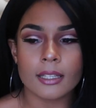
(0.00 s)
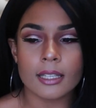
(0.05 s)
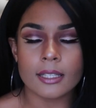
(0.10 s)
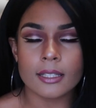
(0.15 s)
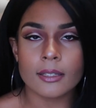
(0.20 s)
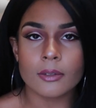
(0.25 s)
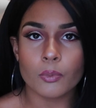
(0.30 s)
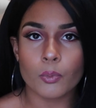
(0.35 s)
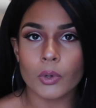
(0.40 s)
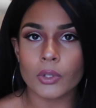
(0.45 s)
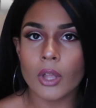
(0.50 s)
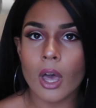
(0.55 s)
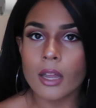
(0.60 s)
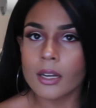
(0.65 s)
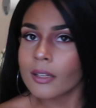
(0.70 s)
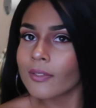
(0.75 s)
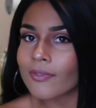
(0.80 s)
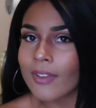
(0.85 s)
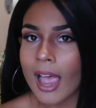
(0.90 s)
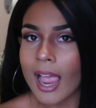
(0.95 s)
This will
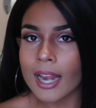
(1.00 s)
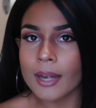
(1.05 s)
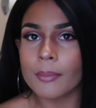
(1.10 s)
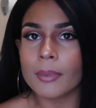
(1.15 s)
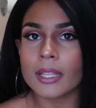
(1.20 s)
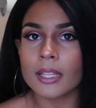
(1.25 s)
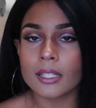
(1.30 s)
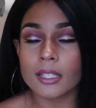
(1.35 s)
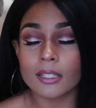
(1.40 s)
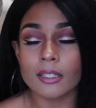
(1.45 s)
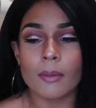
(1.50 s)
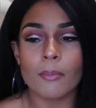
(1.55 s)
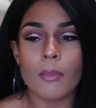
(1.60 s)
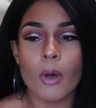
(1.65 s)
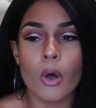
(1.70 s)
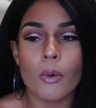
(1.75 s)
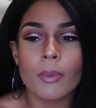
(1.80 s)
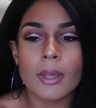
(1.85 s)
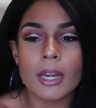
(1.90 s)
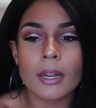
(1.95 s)
not define me. This is a
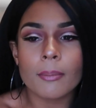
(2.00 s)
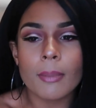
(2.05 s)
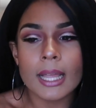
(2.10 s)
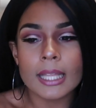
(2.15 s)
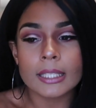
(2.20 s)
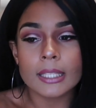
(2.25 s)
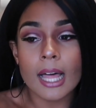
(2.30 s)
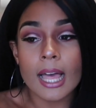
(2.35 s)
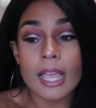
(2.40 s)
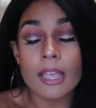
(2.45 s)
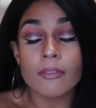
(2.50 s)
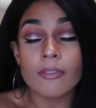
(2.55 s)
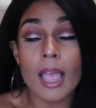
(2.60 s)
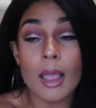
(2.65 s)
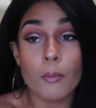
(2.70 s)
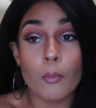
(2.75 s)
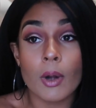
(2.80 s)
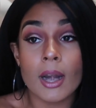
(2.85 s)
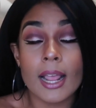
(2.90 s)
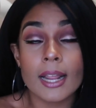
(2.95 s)
moment in my life.
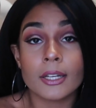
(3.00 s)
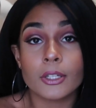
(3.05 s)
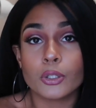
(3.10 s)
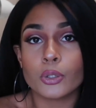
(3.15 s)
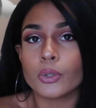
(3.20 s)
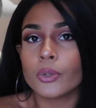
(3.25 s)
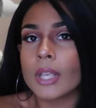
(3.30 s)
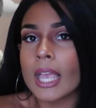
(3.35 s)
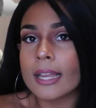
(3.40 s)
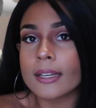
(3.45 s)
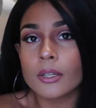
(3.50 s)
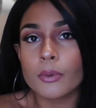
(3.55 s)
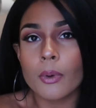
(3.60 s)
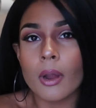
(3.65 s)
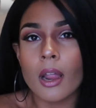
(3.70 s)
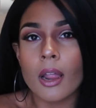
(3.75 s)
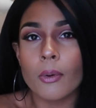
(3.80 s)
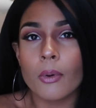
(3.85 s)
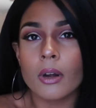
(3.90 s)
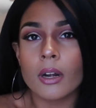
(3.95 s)
And when I do get to
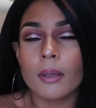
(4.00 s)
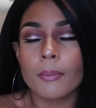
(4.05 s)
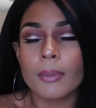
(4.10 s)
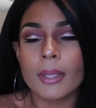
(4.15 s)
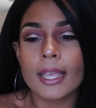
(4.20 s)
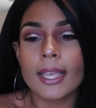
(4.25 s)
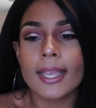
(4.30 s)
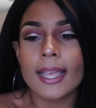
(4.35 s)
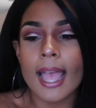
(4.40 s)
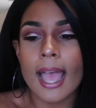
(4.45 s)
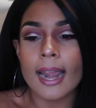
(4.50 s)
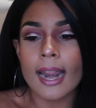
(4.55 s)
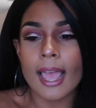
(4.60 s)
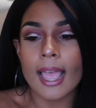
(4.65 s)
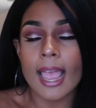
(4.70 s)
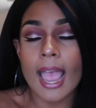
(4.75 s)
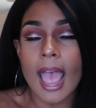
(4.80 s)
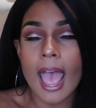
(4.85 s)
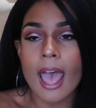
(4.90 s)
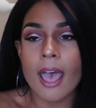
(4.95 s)
where I want to be and
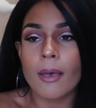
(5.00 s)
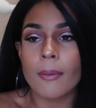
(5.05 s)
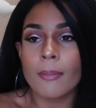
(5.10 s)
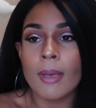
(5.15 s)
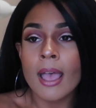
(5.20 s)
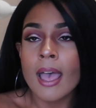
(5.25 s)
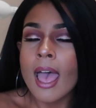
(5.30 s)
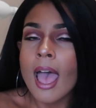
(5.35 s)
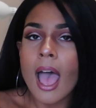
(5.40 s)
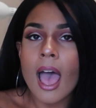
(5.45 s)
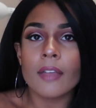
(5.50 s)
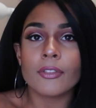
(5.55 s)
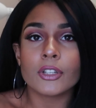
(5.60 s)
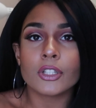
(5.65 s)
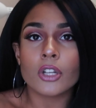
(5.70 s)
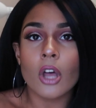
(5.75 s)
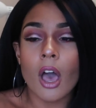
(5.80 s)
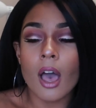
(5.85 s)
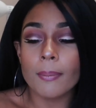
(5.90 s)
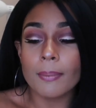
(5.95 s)
I am at
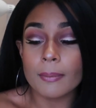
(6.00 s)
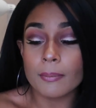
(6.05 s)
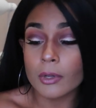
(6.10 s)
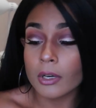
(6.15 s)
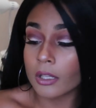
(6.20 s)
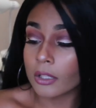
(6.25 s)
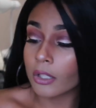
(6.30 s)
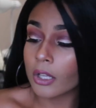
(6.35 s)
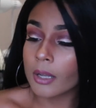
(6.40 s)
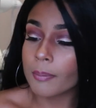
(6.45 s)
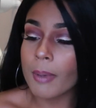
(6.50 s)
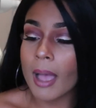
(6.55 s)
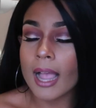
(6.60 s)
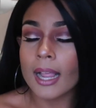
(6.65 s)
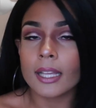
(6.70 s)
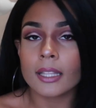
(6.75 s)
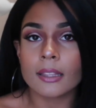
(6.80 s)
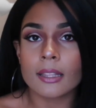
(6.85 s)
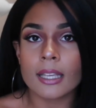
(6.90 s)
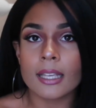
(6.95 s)
the top, I'm going to look
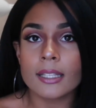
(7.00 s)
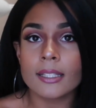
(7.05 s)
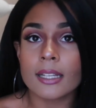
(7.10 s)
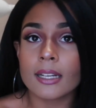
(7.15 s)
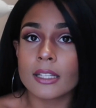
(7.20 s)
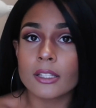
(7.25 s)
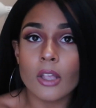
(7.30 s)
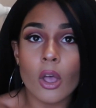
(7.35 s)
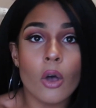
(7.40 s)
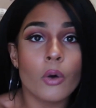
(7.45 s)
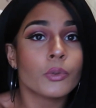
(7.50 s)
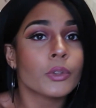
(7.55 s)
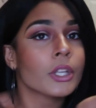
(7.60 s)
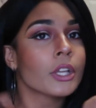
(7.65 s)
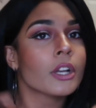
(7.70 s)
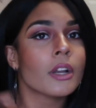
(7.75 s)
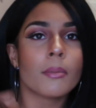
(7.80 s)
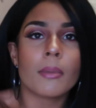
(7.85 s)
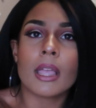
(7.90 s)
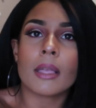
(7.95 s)
back at this and it's
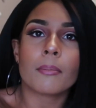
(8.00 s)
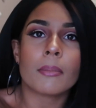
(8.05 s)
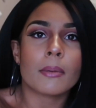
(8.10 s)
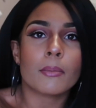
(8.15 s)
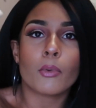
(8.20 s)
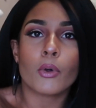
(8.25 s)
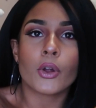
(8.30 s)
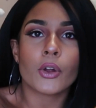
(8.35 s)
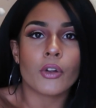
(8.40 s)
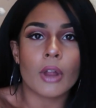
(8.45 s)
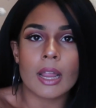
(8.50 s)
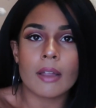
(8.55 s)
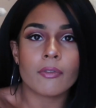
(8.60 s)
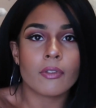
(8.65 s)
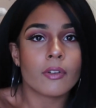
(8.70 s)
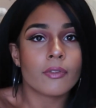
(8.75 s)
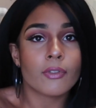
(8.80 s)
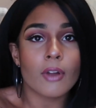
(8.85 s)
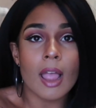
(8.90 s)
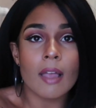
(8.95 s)
only going to make me more
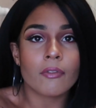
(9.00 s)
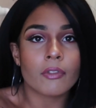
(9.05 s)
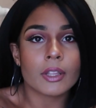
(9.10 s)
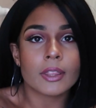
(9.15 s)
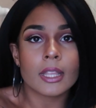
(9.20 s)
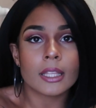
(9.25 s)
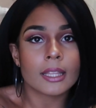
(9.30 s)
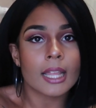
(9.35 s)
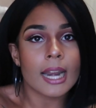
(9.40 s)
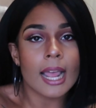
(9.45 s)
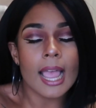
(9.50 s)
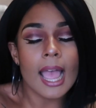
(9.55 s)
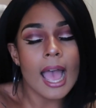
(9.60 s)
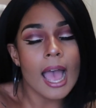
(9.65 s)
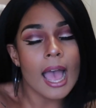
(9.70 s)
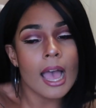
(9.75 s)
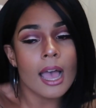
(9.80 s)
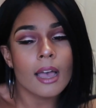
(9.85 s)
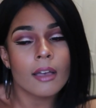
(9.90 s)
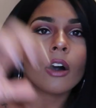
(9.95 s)
grateful for everything that I
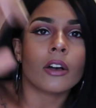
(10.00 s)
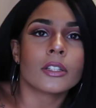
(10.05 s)
have.